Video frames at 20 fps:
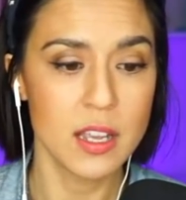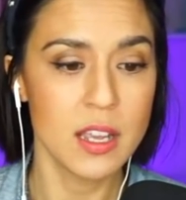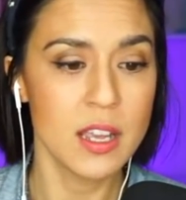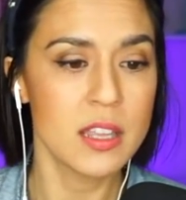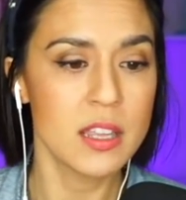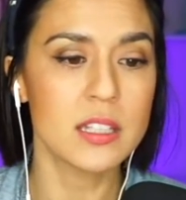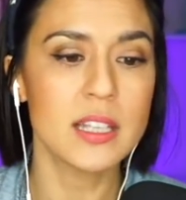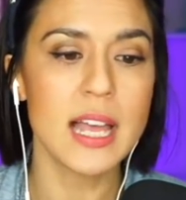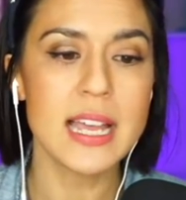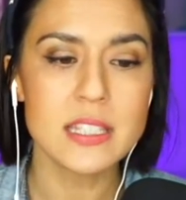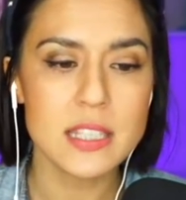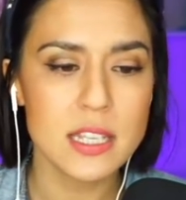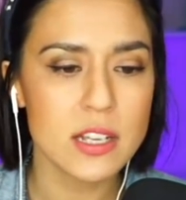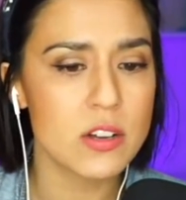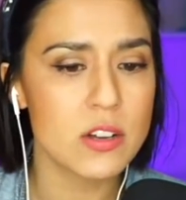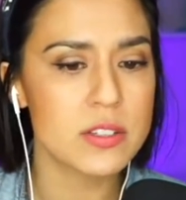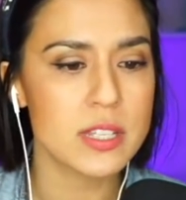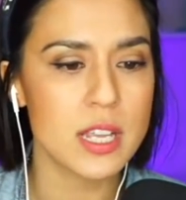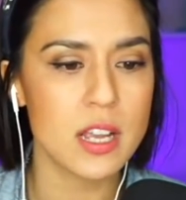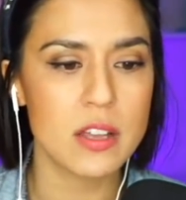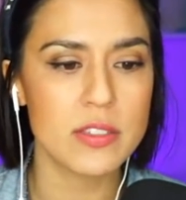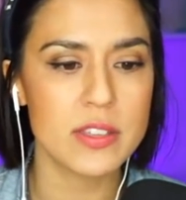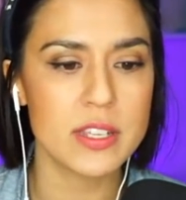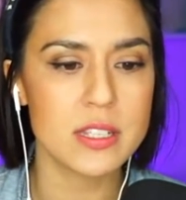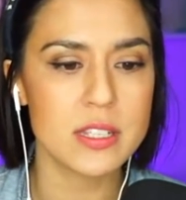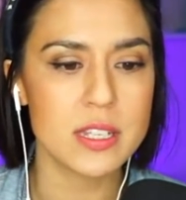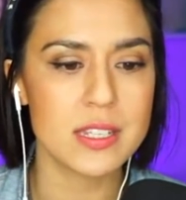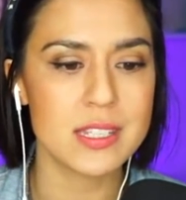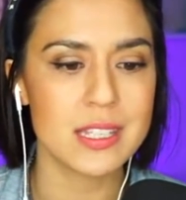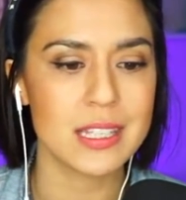The last thing I'll say on this
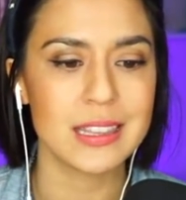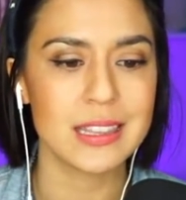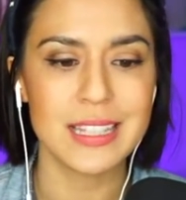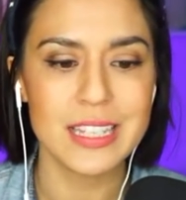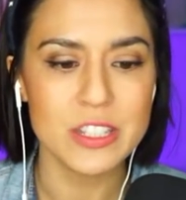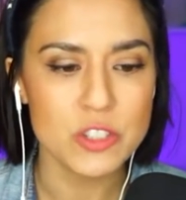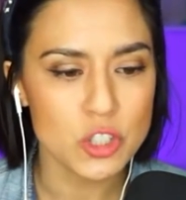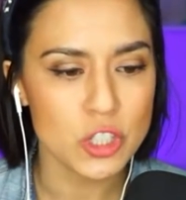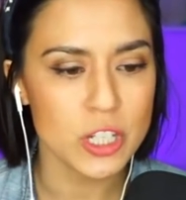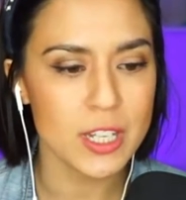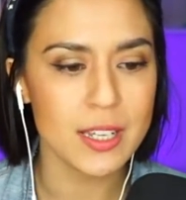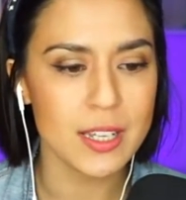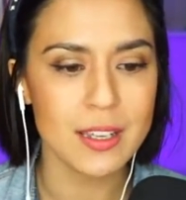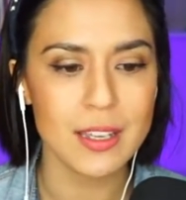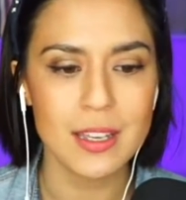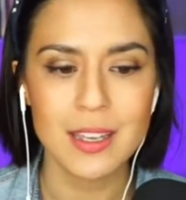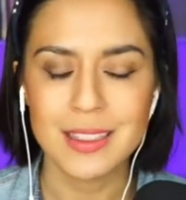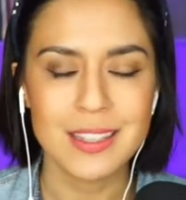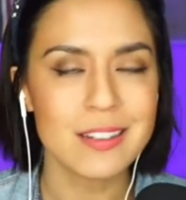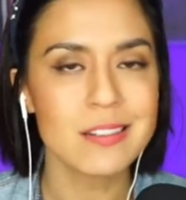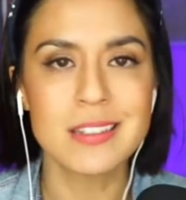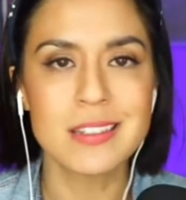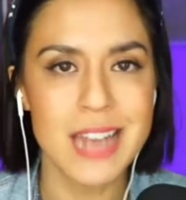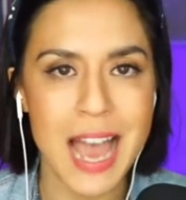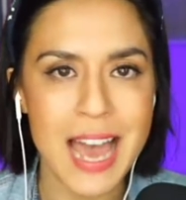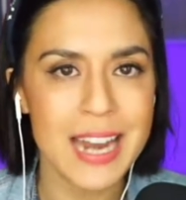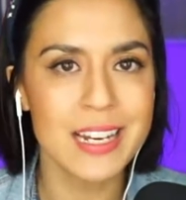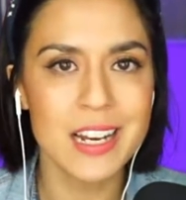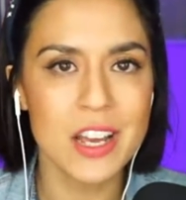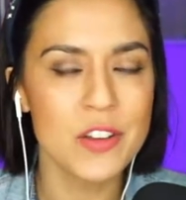is lynching, there's
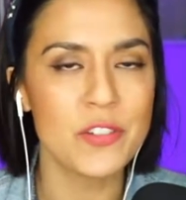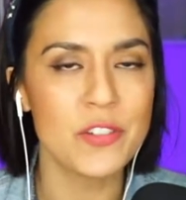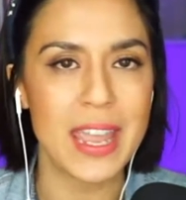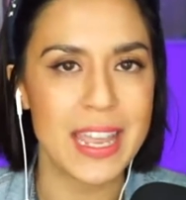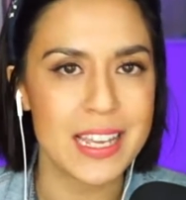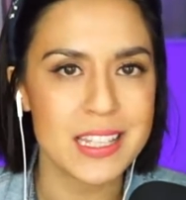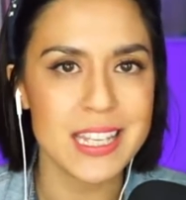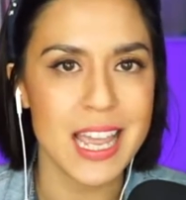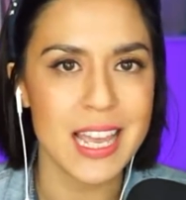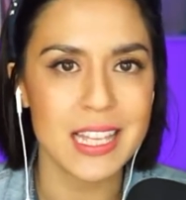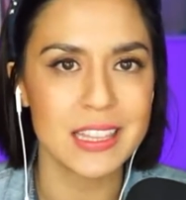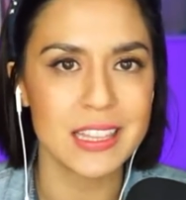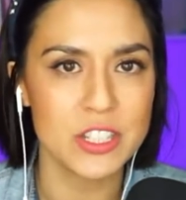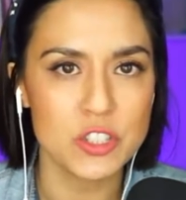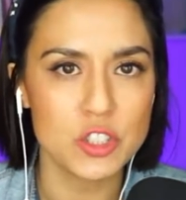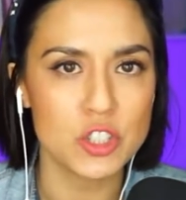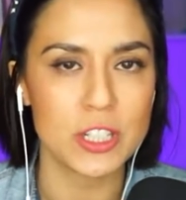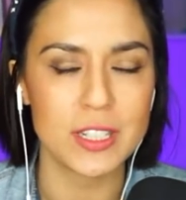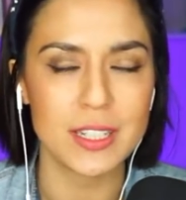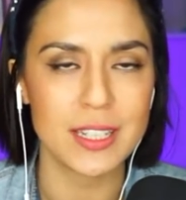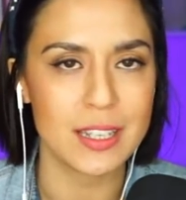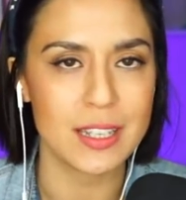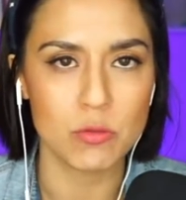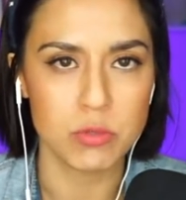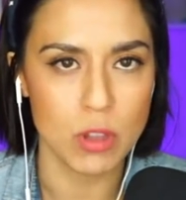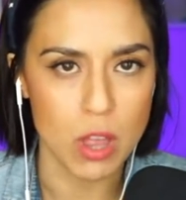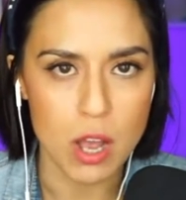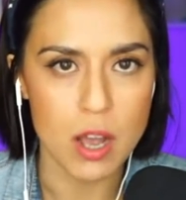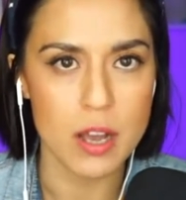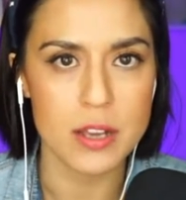not enough anti-lynching
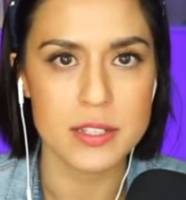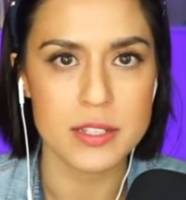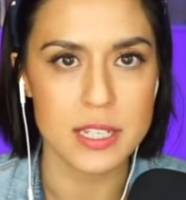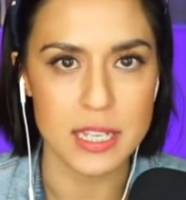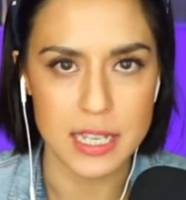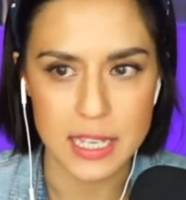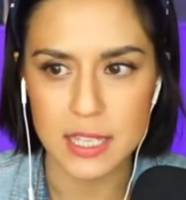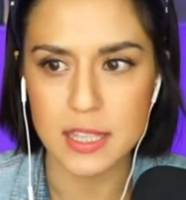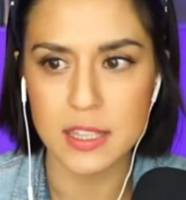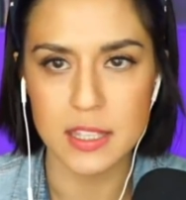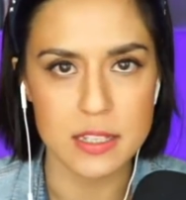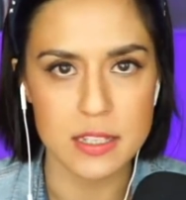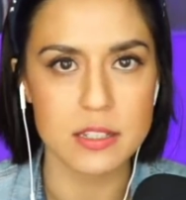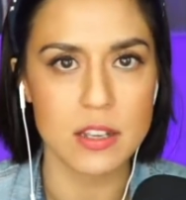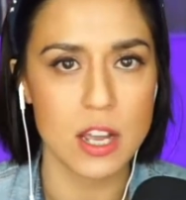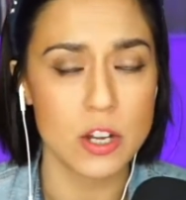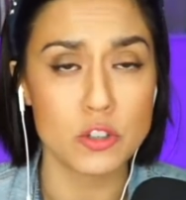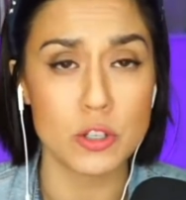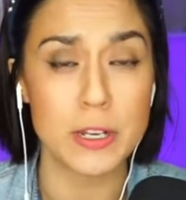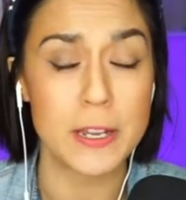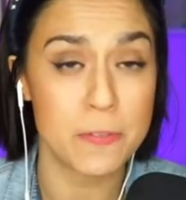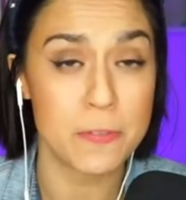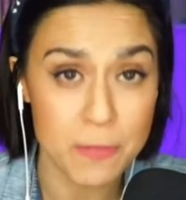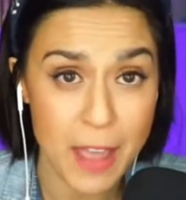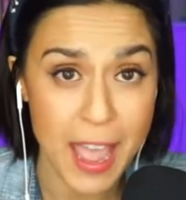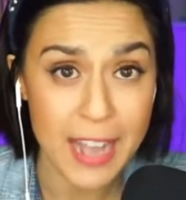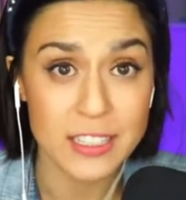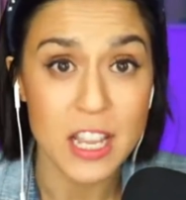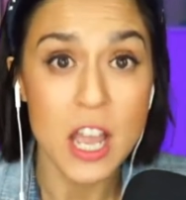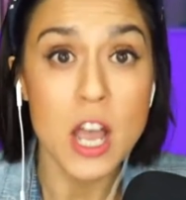laws in this country. In
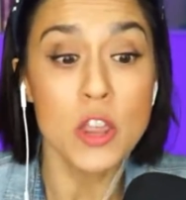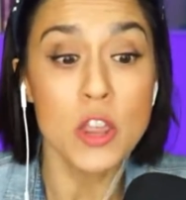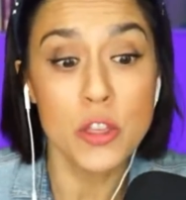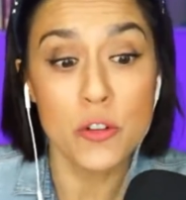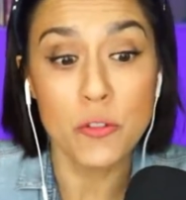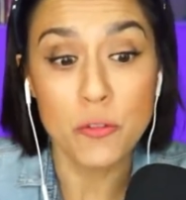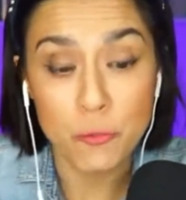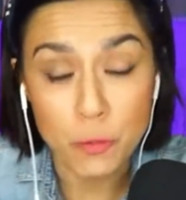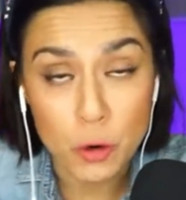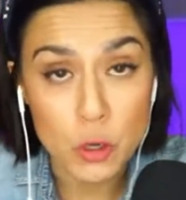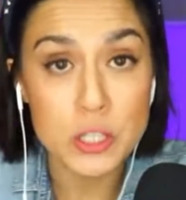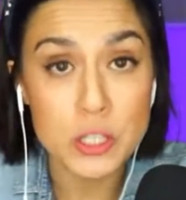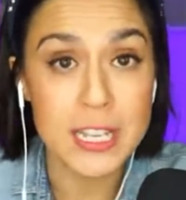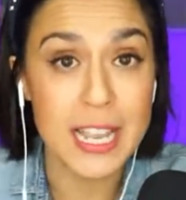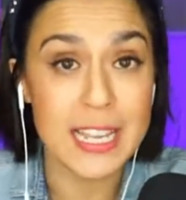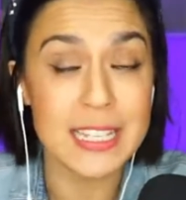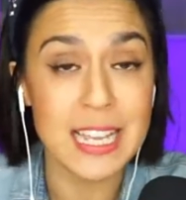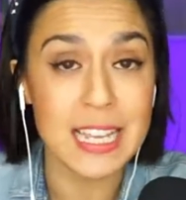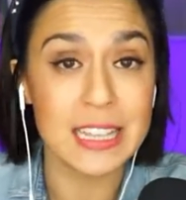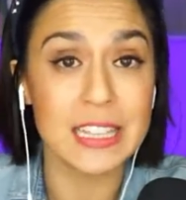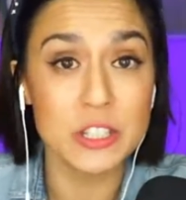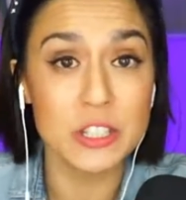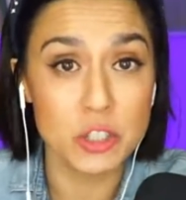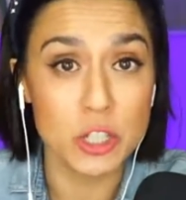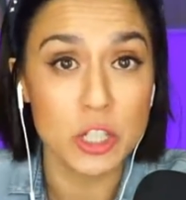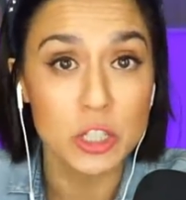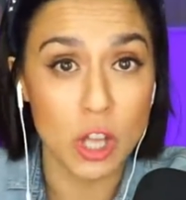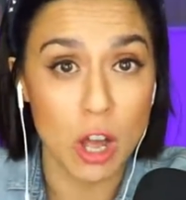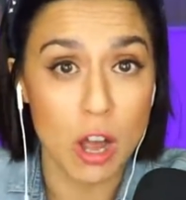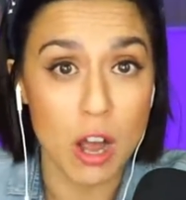fact, the first
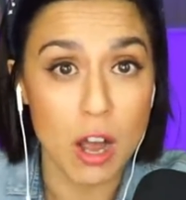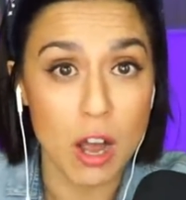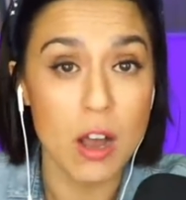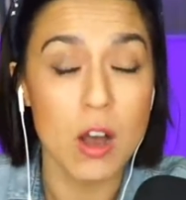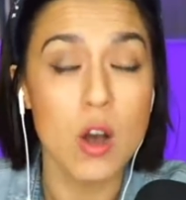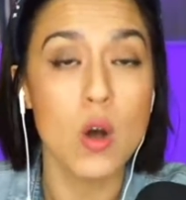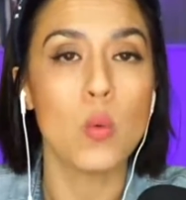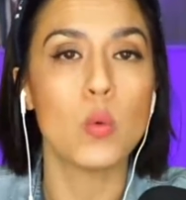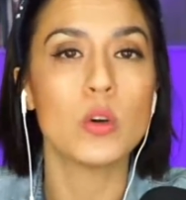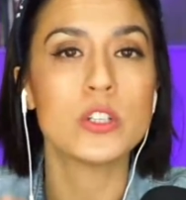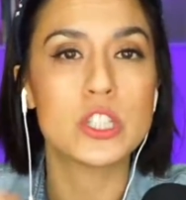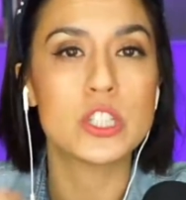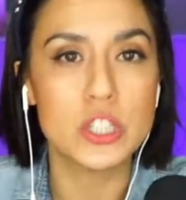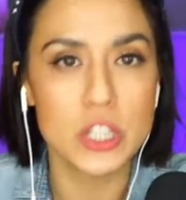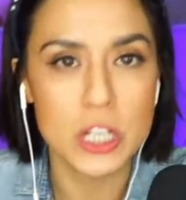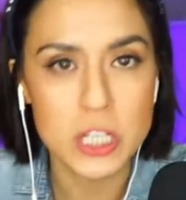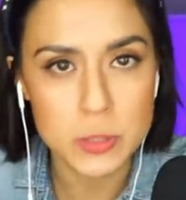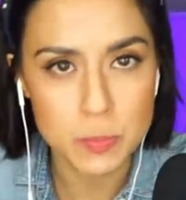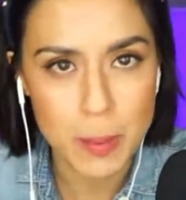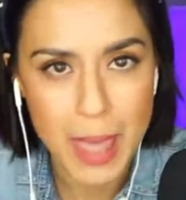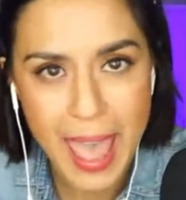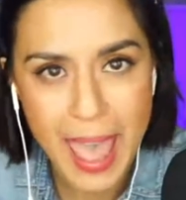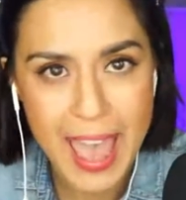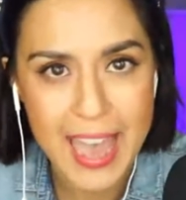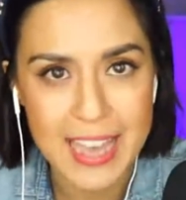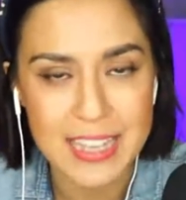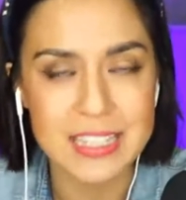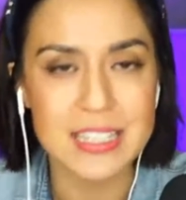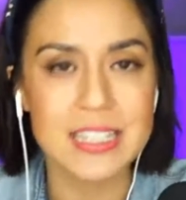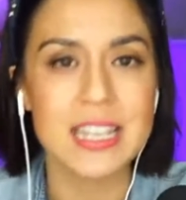anti-lynching law was just
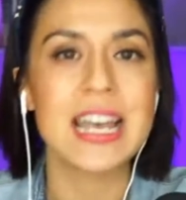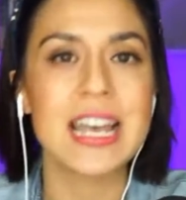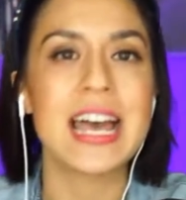passed